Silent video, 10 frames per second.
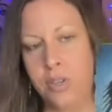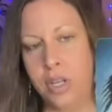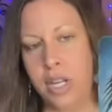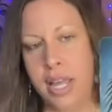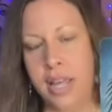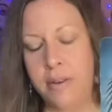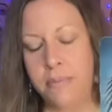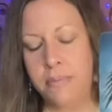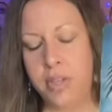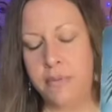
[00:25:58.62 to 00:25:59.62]
And
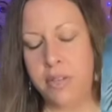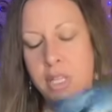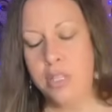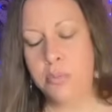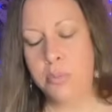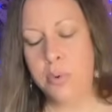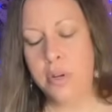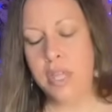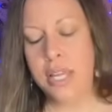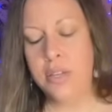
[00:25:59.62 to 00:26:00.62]
again, I feel like the
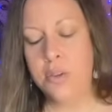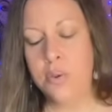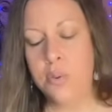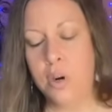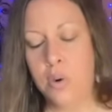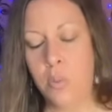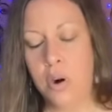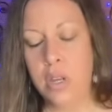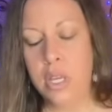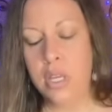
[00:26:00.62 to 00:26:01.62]
more that you are
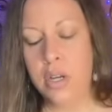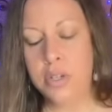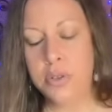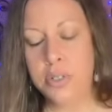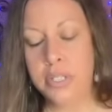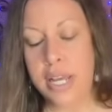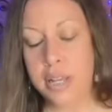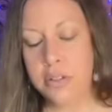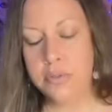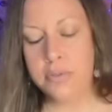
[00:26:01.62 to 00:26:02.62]
working on
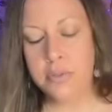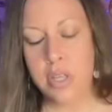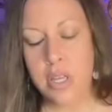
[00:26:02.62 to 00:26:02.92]
yourself,